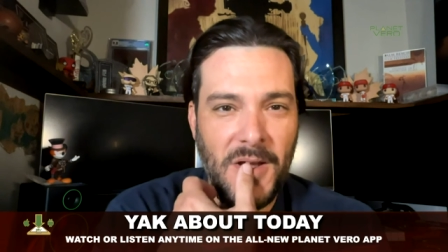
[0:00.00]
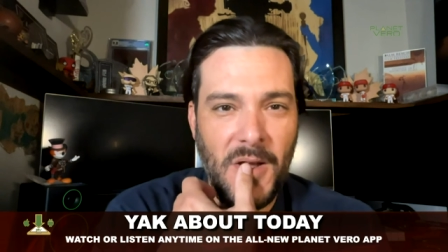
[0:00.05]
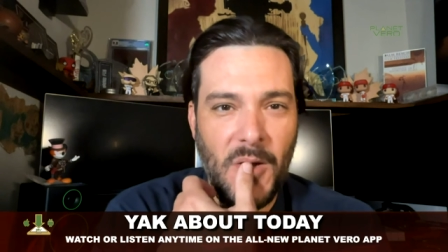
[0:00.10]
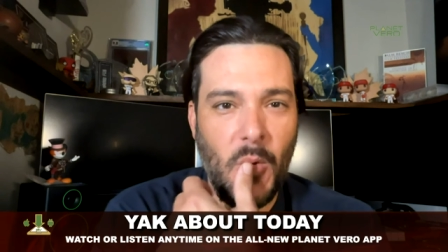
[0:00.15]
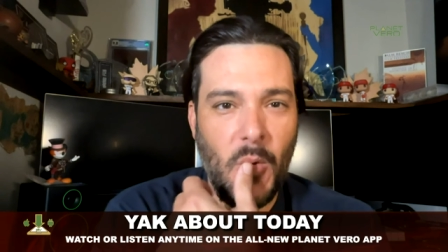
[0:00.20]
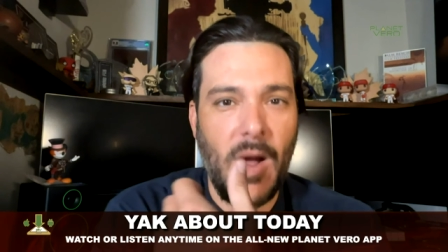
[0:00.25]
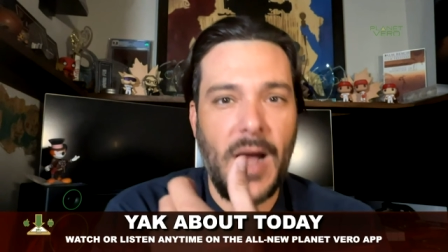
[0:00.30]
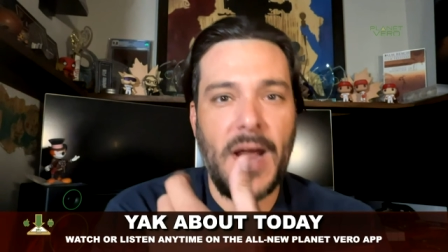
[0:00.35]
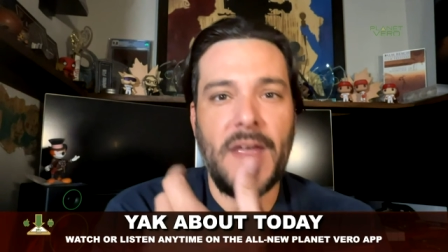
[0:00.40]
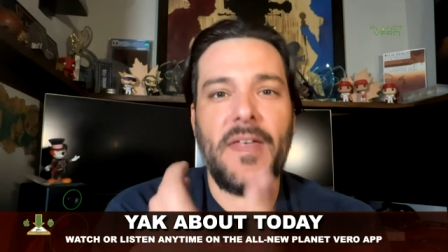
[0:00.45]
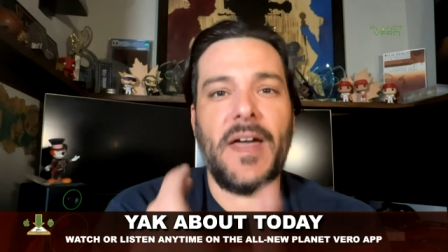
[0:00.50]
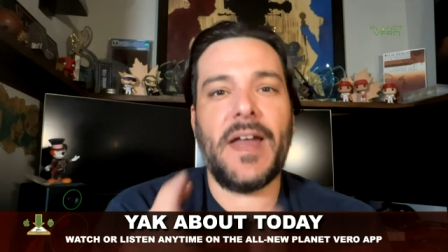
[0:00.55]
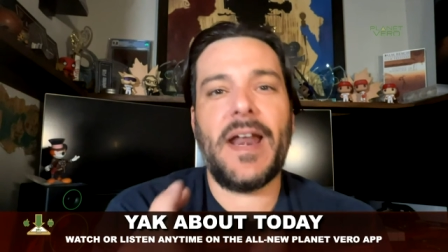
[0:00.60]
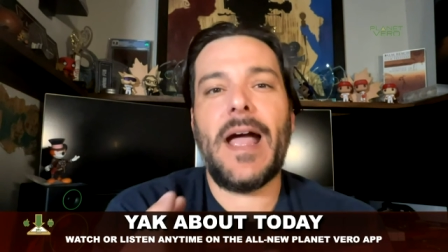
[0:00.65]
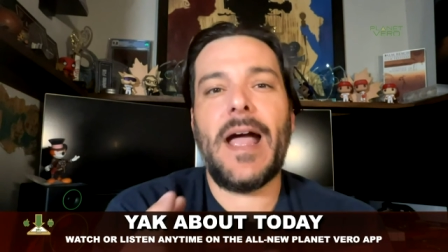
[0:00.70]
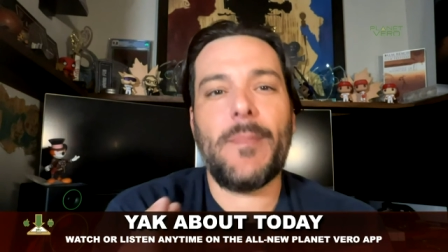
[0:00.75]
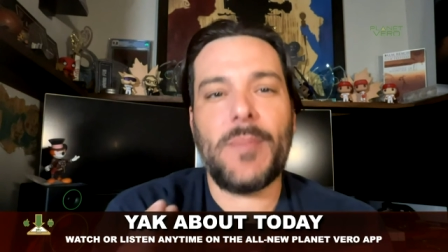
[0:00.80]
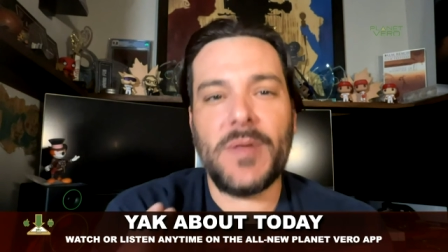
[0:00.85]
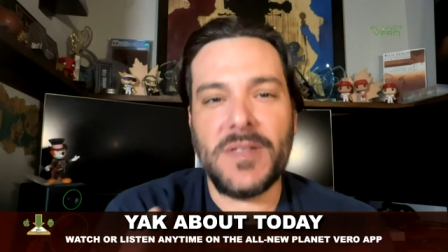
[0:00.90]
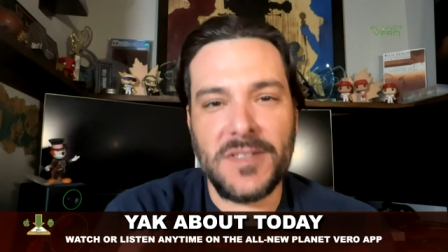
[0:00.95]
why that
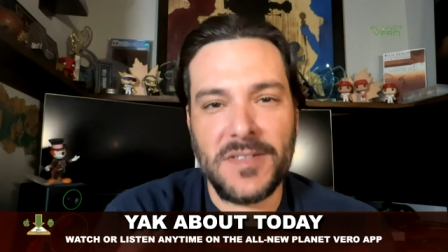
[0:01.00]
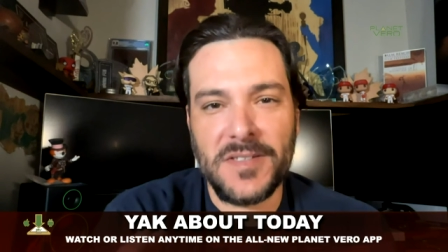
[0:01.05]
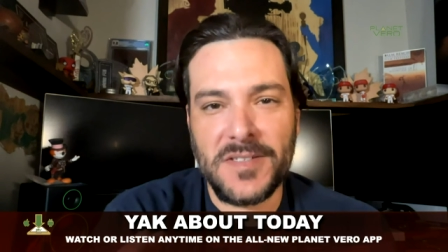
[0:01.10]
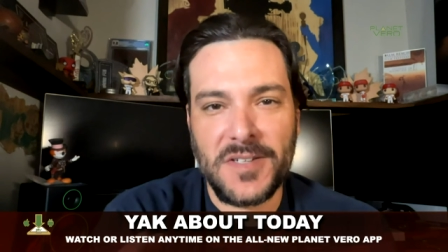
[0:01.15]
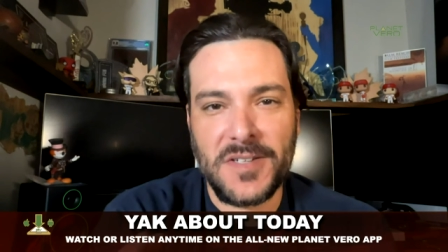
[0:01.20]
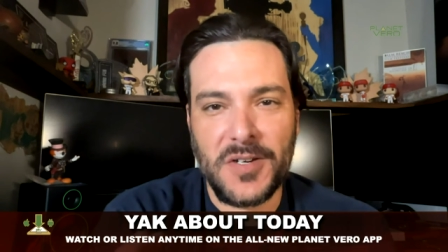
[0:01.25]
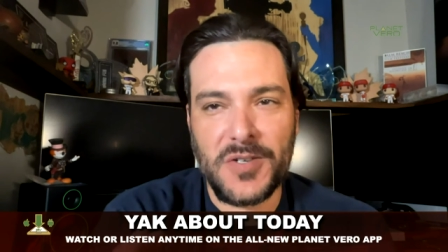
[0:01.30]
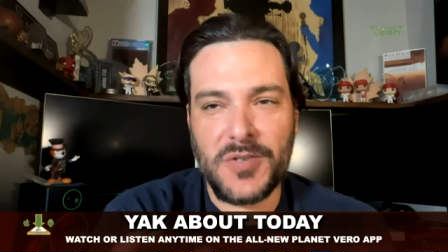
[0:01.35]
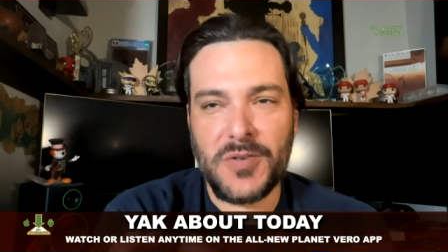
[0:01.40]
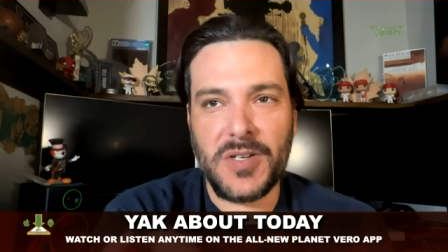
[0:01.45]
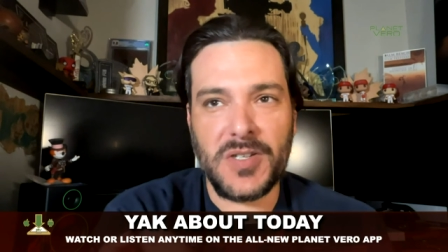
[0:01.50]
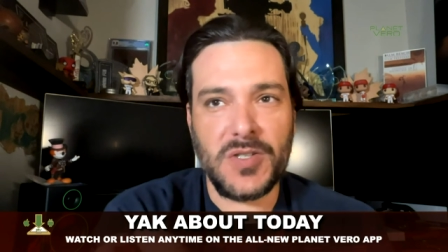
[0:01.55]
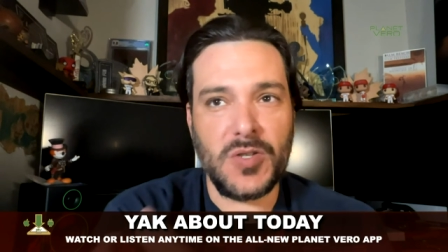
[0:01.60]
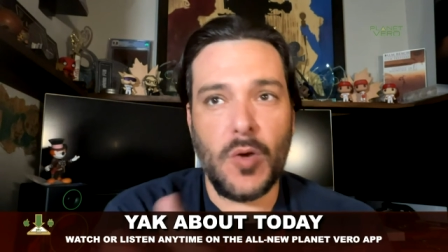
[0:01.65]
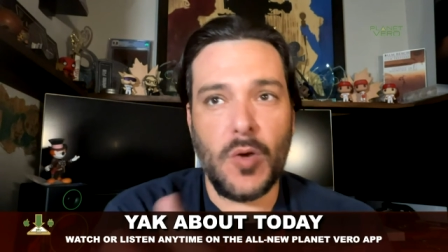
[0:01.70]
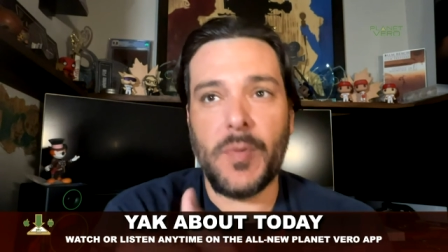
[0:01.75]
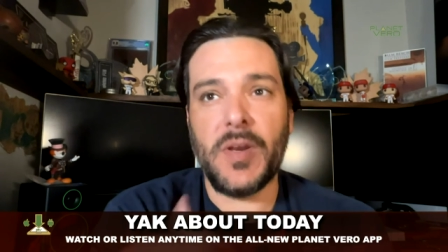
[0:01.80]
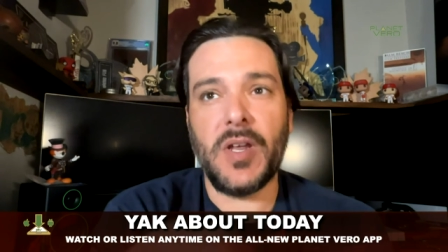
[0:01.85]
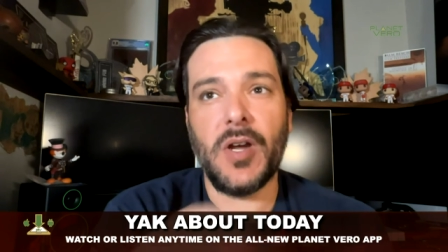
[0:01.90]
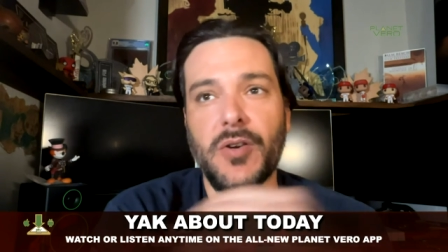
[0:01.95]
happens in this country, because
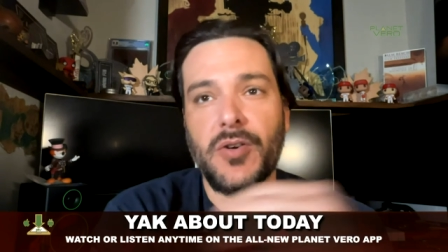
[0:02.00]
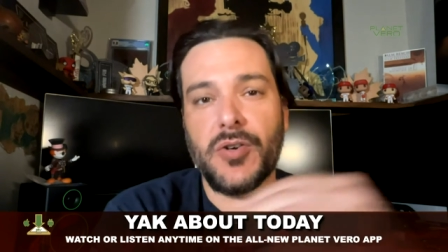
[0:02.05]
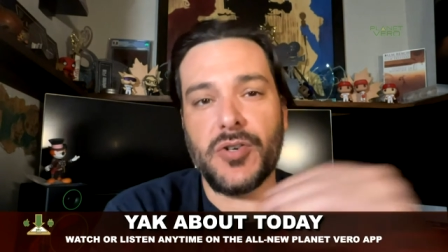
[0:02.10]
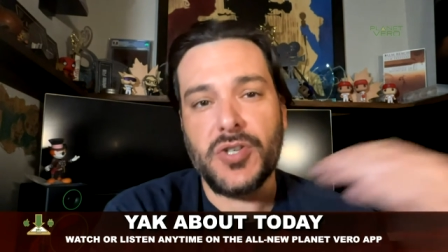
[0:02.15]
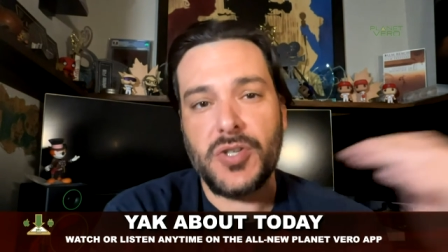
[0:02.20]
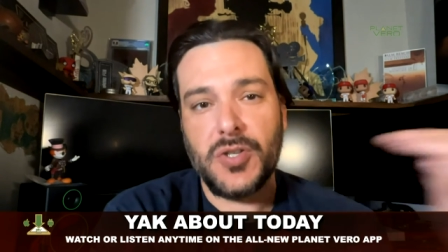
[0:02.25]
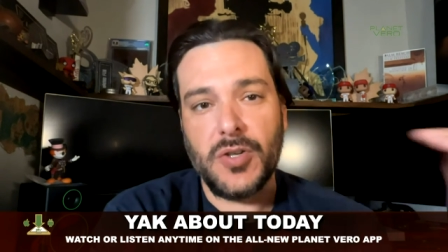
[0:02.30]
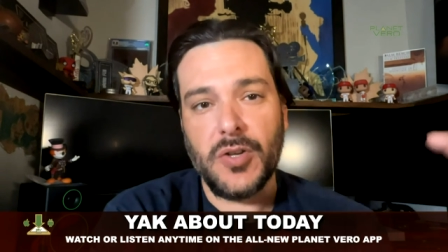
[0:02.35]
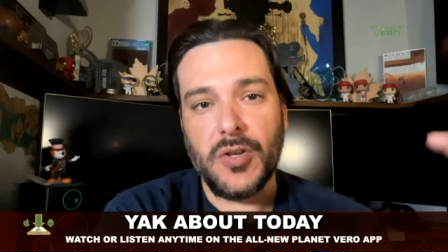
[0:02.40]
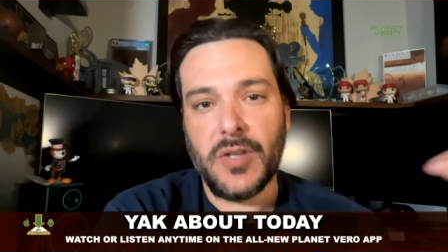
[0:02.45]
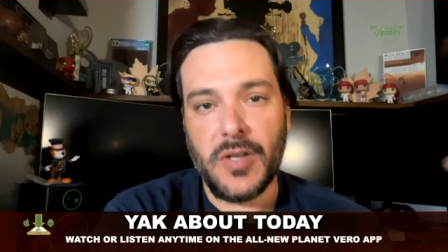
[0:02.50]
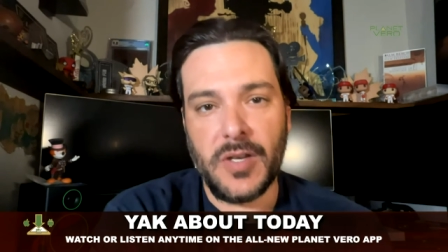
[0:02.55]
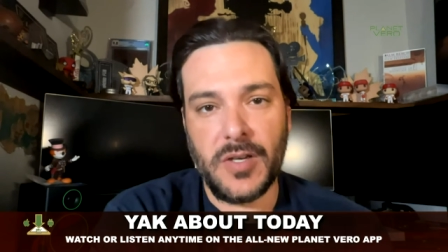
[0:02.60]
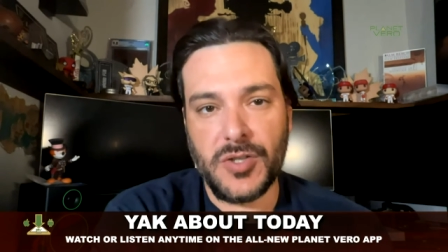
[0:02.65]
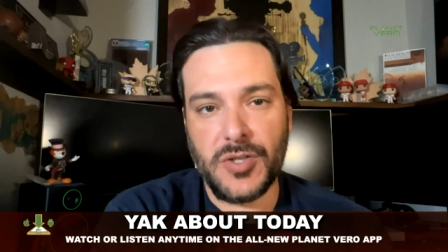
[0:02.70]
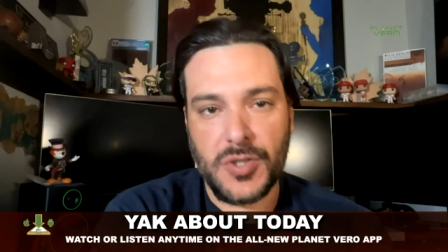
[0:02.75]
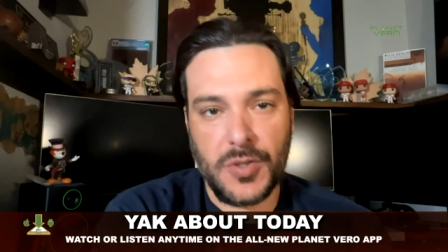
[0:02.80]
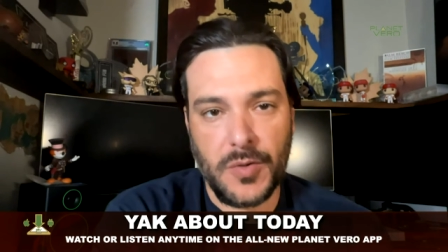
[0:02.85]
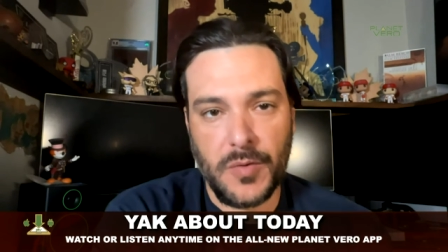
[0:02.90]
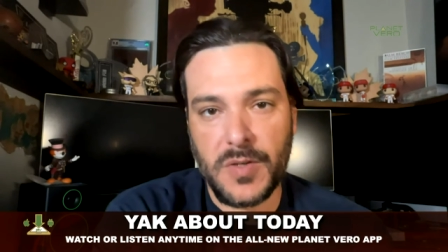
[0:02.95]
nobody understood the
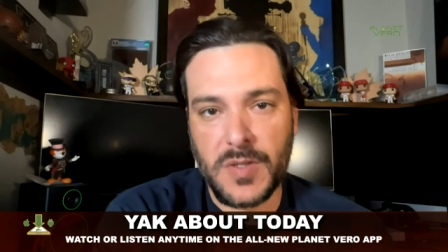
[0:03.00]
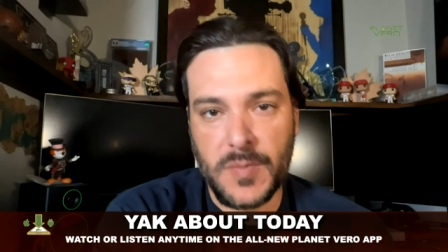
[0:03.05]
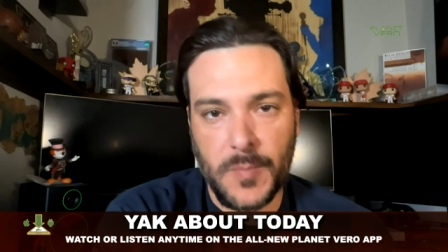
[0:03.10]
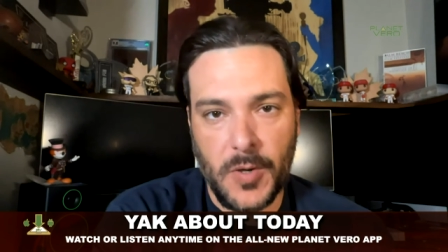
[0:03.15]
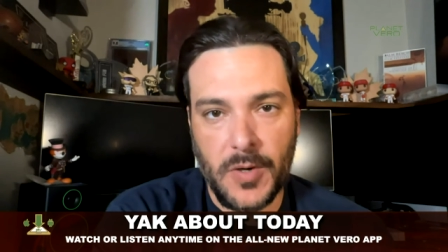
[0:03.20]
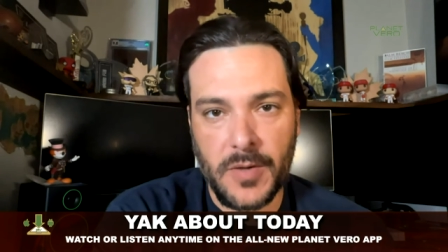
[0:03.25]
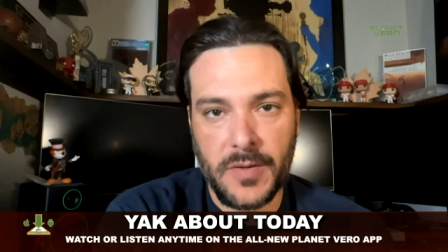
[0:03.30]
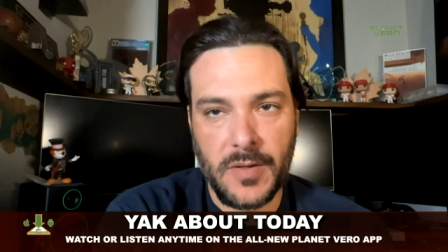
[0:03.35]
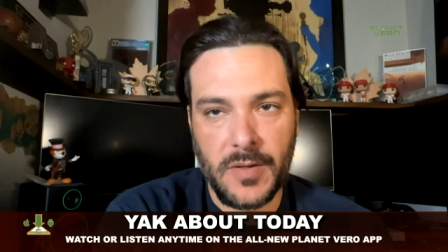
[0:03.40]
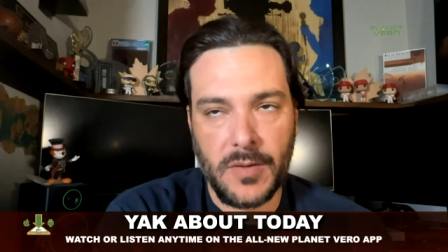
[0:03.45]
insurance part.